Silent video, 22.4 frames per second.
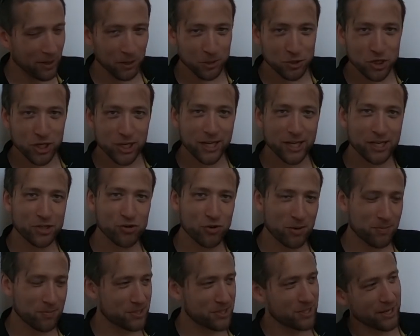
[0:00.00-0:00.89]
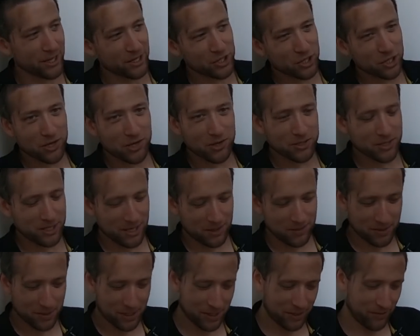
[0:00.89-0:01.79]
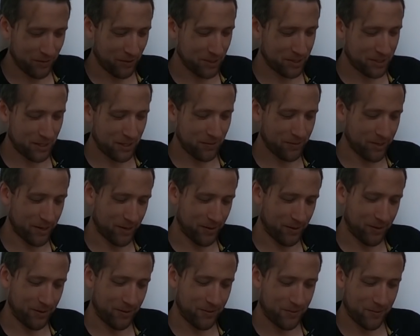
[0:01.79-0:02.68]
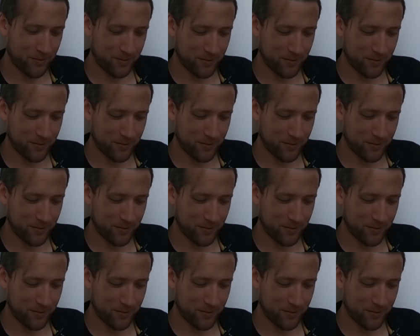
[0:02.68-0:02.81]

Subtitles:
My little chicken drumsticks. You can't see them, I don't know if you can see them down here.